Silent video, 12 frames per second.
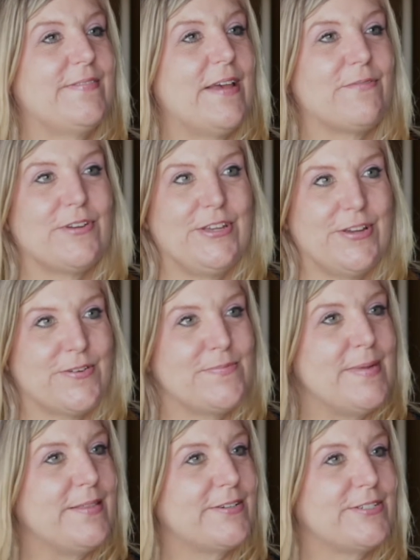every year of
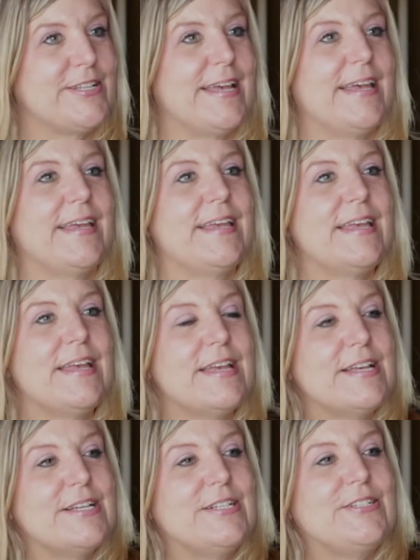Mother's Day
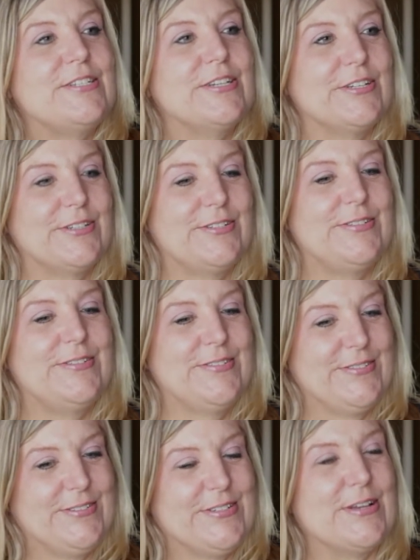to
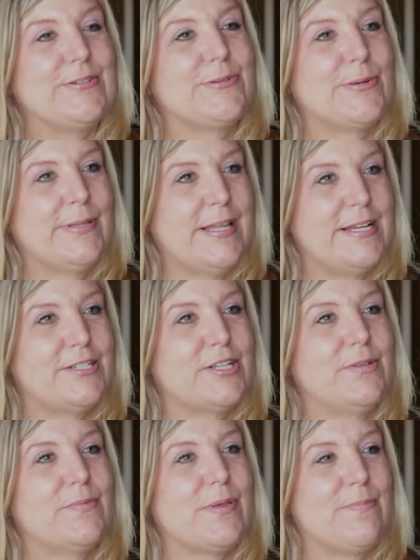go to a
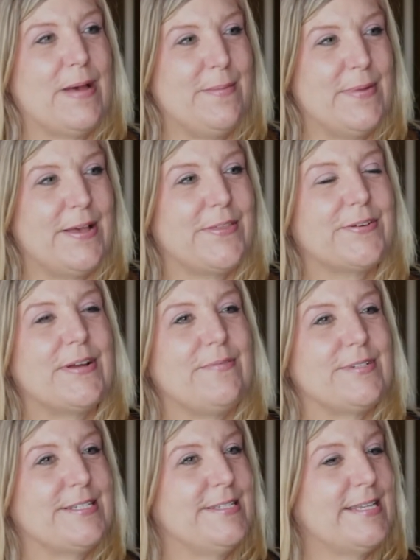luncheon with my mother ever
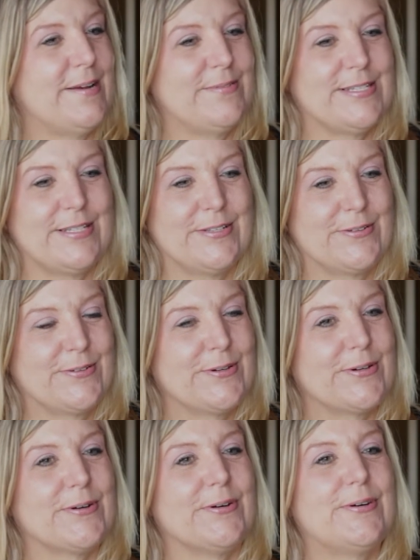since I was a little
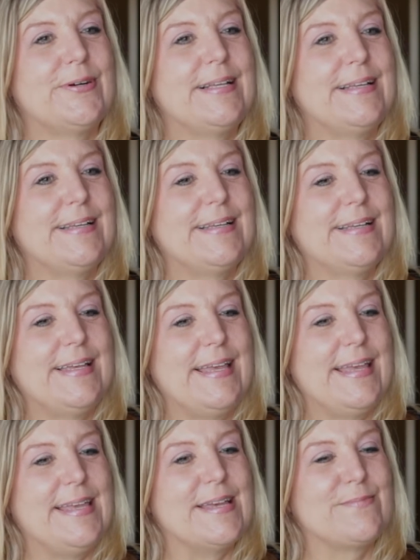girl.
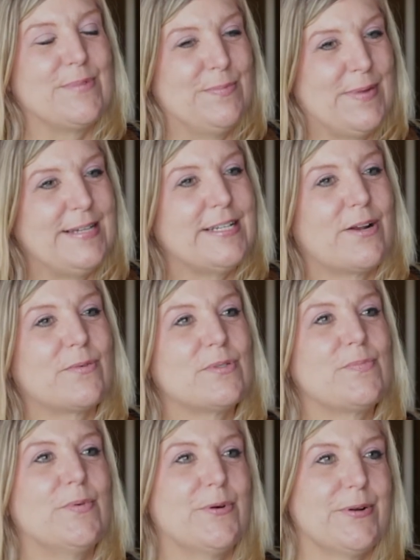And when my daughter was
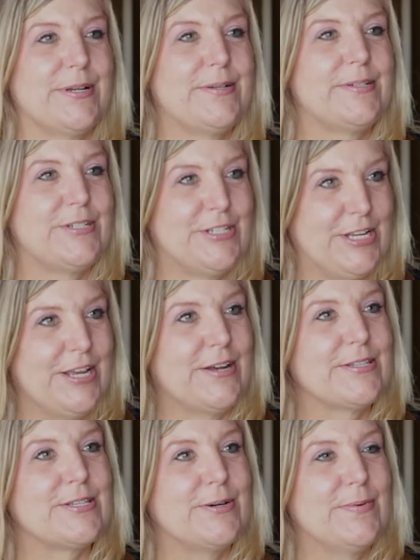born, she
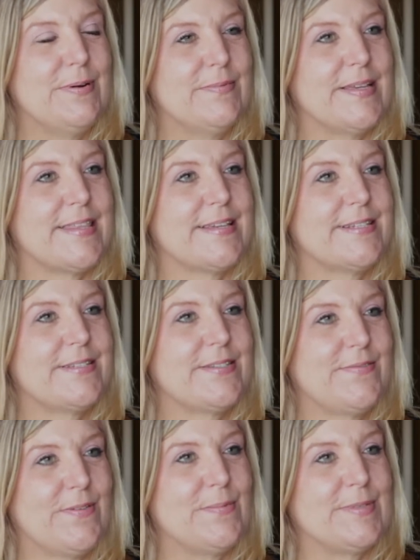also went with us
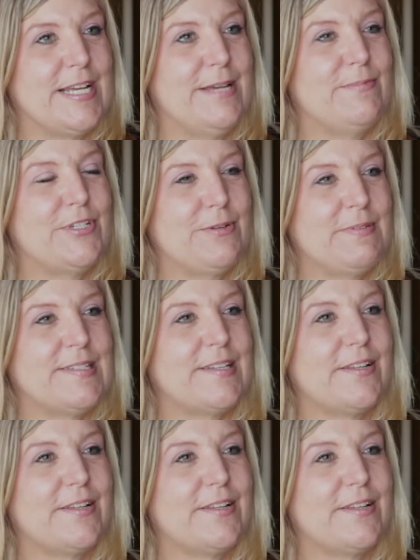from the time she was a